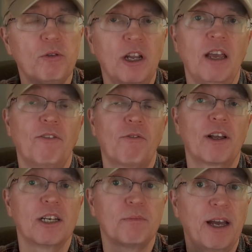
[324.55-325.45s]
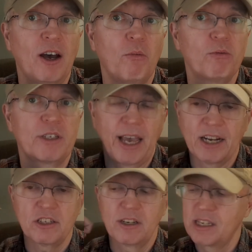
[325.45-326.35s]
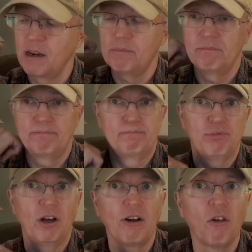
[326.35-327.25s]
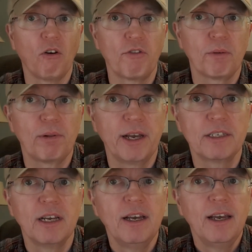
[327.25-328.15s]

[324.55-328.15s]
didn't even realize my elbow was gashed, and I saw blood all over the place.